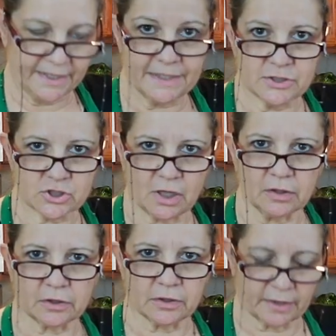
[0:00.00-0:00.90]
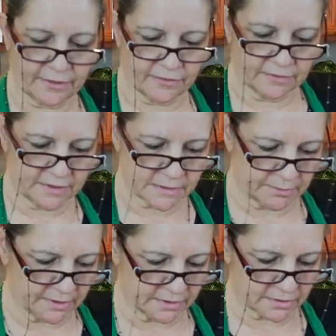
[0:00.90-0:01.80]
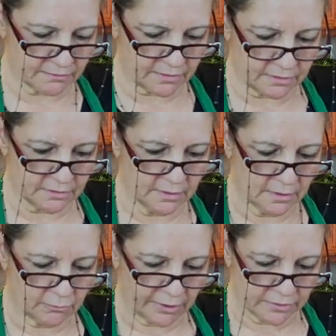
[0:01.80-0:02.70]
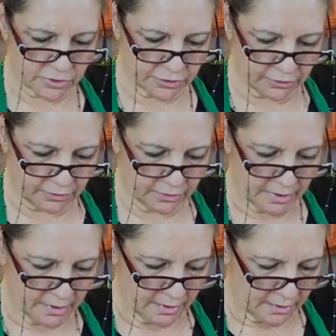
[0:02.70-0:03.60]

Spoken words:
beige color. I think that's because of the brown sugar.